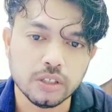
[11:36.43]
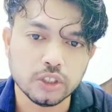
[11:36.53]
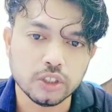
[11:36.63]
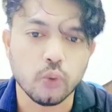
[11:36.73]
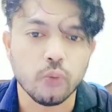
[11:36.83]

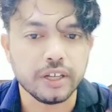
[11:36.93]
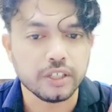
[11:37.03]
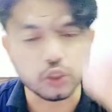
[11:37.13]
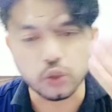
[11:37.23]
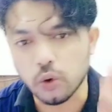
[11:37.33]
So we
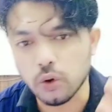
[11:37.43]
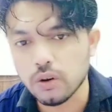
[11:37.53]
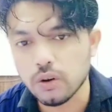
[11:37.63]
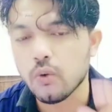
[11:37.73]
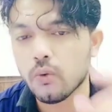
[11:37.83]
go
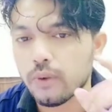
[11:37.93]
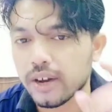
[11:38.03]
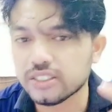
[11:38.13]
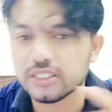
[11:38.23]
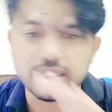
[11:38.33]

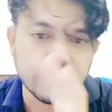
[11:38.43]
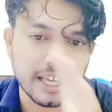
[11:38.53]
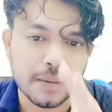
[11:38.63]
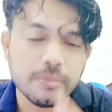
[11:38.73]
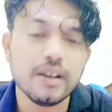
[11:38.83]
watch
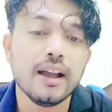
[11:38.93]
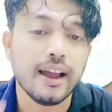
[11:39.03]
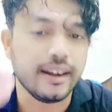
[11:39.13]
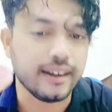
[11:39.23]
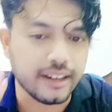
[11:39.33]
them
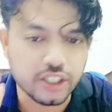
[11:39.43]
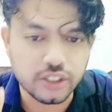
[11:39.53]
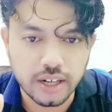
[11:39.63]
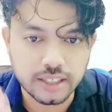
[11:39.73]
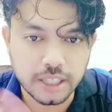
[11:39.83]
and
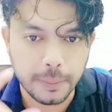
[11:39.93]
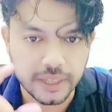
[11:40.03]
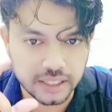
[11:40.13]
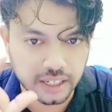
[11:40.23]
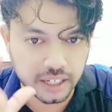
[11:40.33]
understand the
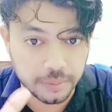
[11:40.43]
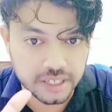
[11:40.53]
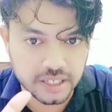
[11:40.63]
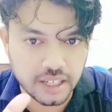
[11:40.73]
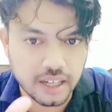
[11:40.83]
basic
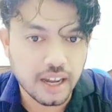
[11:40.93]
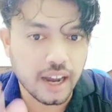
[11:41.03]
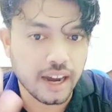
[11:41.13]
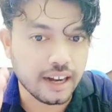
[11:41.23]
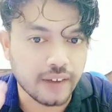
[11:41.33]
commentary,
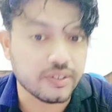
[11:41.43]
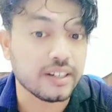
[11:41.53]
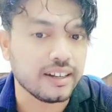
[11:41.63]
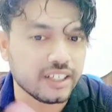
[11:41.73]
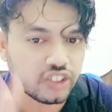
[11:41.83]
and
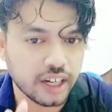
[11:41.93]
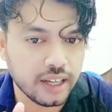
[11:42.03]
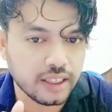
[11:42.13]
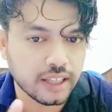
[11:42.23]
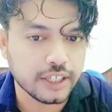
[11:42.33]
after
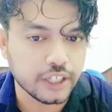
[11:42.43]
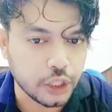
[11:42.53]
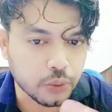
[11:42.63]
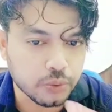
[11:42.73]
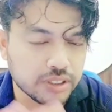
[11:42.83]
understanding that,
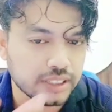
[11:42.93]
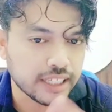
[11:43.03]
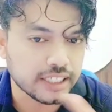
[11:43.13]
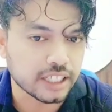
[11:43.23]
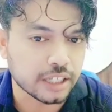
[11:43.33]
use
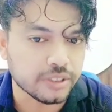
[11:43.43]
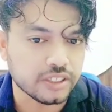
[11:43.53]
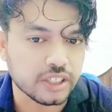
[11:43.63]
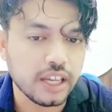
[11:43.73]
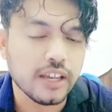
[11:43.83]
that
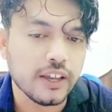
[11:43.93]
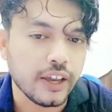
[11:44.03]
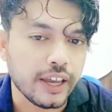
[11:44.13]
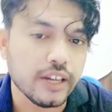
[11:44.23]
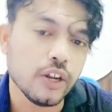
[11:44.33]
commentary
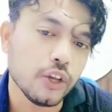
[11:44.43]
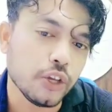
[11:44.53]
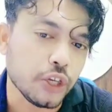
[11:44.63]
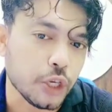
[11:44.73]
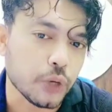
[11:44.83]
in
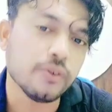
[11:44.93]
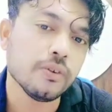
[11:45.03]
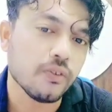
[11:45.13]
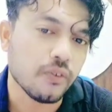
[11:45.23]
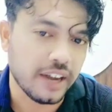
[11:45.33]
your
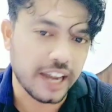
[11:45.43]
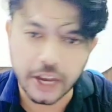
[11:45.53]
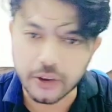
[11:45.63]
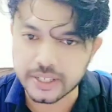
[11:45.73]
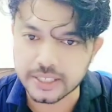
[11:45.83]

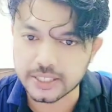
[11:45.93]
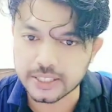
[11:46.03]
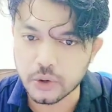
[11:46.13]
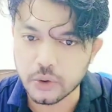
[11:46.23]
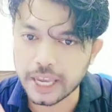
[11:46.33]
language.
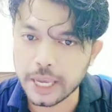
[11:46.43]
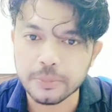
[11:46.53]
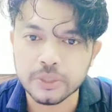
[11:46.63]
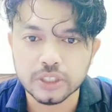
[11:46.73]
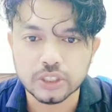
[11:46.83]

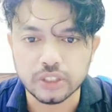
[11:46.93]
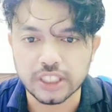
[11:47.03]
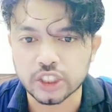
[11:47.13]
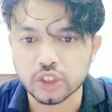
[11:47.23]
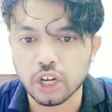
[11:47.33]
Okay, so
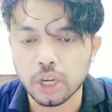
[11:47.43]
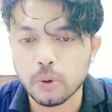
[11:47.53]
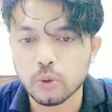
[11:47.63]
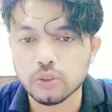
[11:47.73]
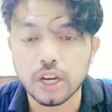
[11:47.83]
this is all
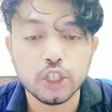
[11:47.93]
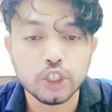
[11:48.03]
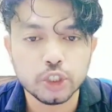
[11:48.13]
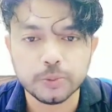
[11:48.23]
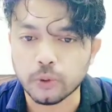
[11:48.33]
about the
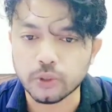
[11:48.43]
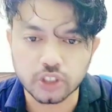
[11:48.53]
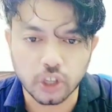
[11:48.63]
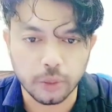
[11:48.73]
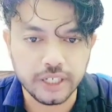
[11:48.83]
sports
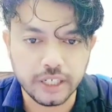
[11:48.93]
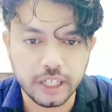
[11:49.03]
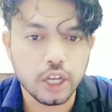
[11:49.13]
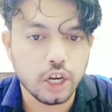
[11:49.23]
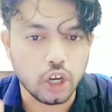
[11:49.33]

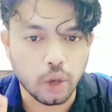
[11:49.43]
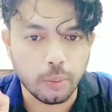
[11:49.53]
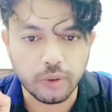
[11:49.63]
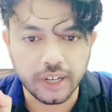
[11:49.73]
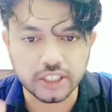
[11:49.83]
commentary. Number
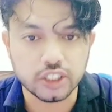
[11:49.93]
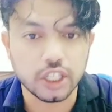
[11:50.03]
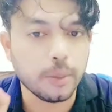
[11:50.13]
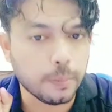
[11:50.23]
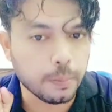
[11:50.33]
one is
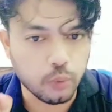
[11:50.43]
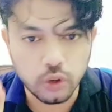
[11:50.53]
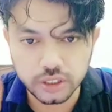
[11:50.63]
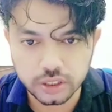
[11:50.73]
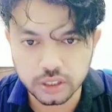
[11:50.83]
the
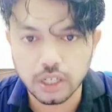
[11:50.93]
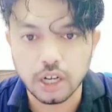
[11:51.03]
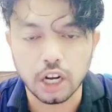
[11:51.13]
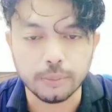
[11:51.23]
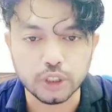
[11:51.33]
books,
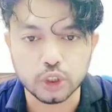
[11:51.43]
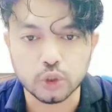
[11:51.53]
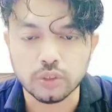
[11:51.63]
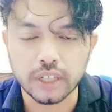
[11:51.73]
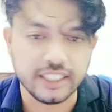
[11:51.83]
number
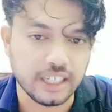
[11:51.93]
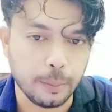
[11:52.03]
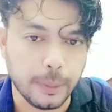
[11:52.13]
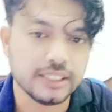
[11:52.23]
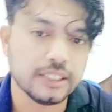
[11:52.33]
two I did
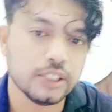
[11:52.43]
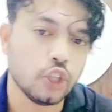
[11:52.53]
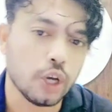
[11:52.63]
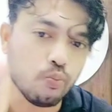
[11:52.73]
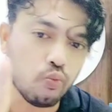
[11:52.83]
mention
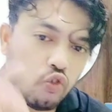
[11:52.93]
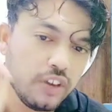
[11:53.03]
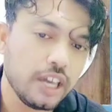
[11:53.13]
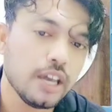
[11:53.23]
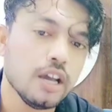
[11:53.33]
the
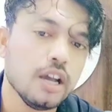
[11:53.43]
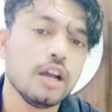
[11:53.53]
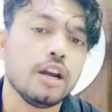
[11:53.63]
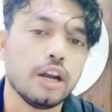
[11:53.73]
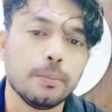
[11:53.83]
movie,
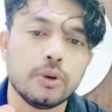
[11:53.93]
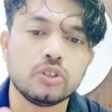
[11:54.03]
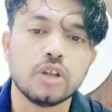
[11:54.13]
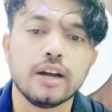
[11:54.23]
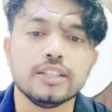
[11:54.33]
number
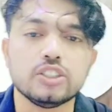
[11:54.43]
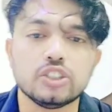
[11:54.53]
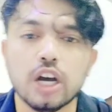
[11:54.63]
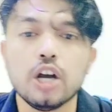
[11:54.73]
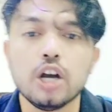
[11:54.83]
third is
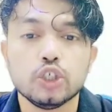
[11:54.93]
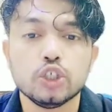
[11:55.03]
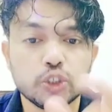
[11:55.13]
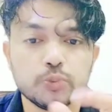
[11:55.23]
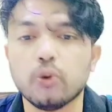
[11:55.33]
the
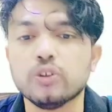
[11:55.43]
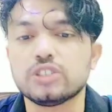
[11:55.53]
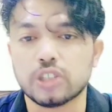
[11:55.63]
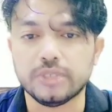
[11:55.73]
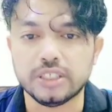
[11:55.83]
sports
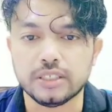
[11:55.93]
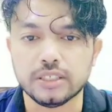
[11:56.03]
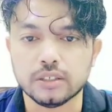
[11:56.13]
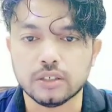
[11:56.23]
commentary.